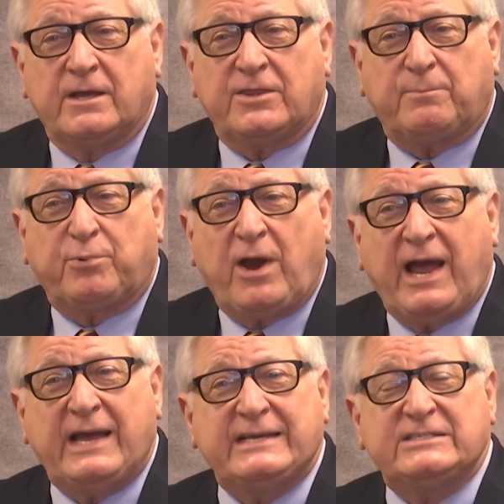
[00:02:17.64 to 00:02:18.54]
The
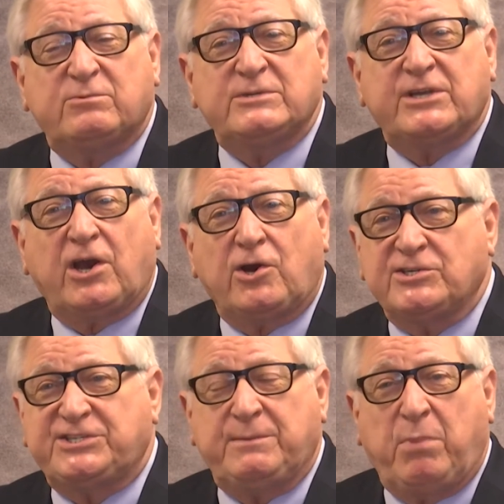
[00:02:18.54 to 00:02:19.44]
prize was a
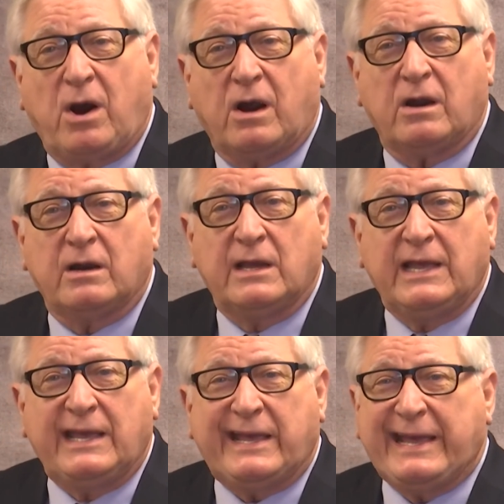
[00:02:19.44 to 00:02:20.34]
Hershey bar,
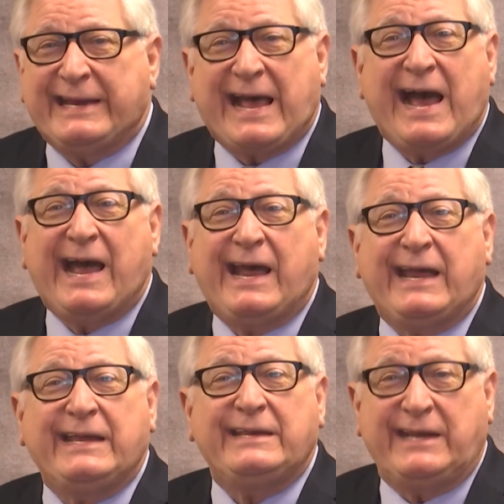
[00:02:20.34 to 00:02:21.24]
and
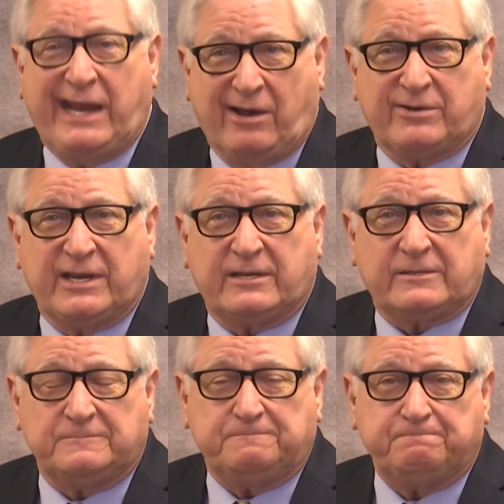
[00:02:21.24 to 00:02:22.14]
I nailed
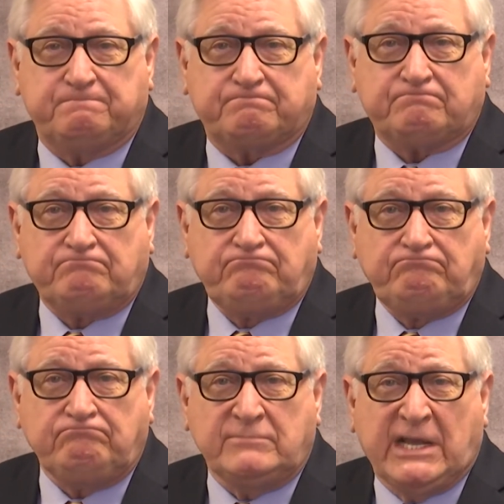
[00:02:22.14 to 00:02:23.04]
it.
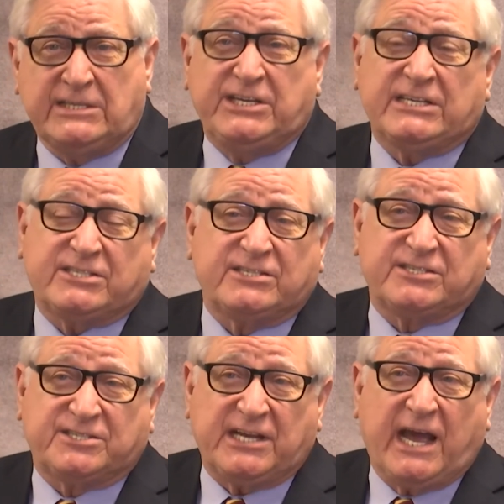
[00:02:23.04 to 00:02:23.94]
Just as
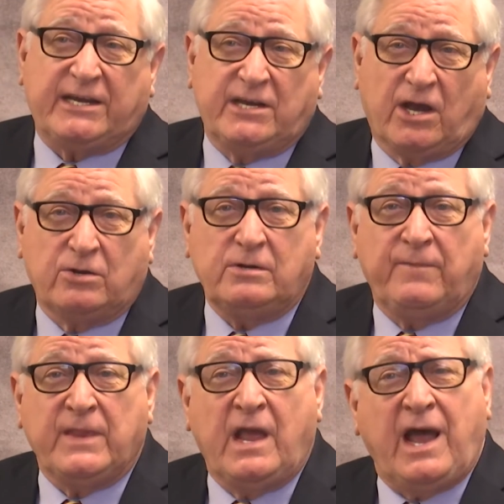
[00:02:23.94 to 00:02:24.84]
a side note,
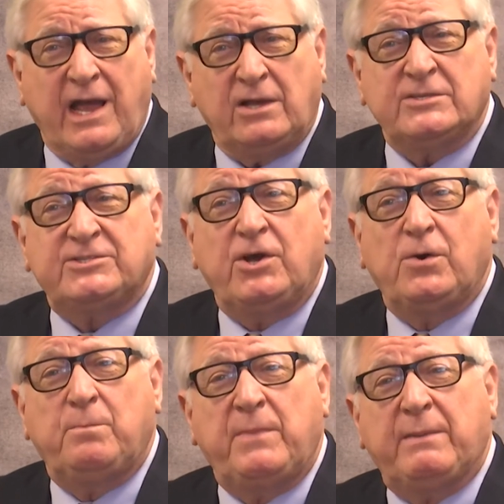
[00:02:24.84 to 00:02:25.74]
I
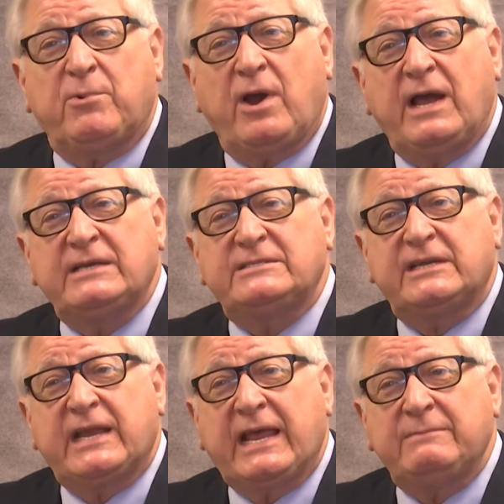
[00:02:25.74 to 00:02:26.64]
also memorized
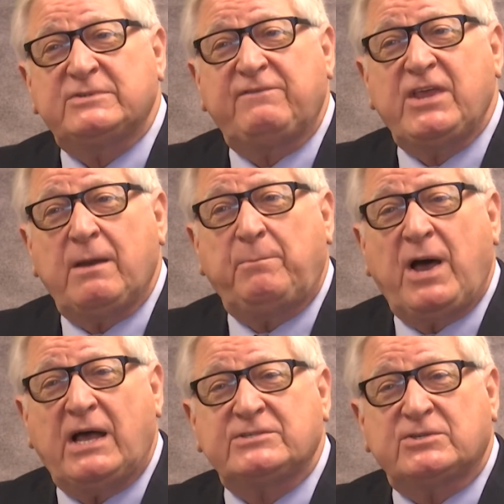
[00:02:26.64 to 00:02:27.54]
the names of the
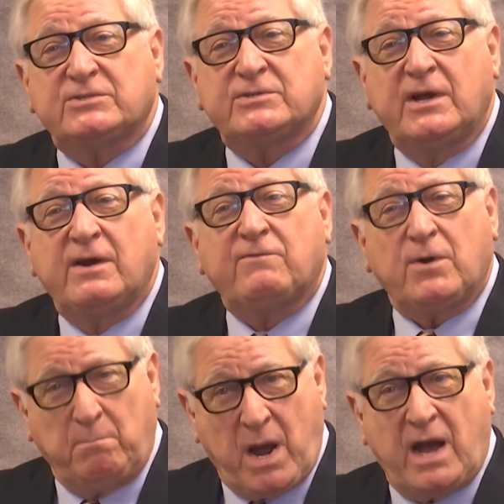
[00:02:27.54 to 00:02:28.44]
apostles
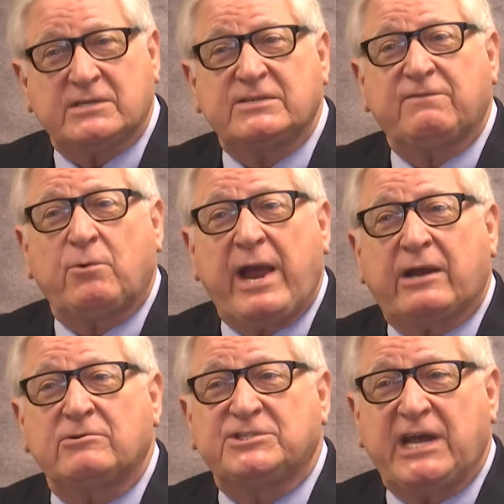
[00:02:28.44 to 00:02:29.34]
for a box of
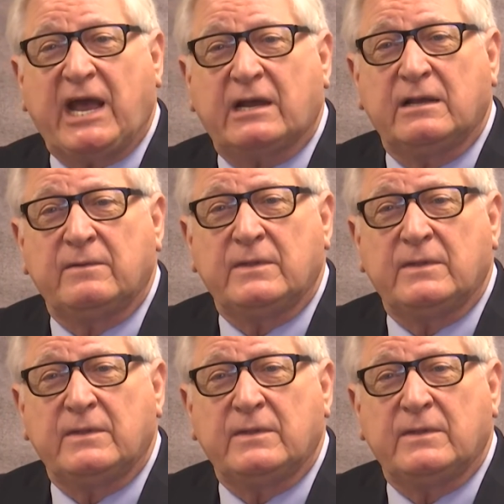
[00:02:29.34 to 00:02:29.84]
Cracker Jack.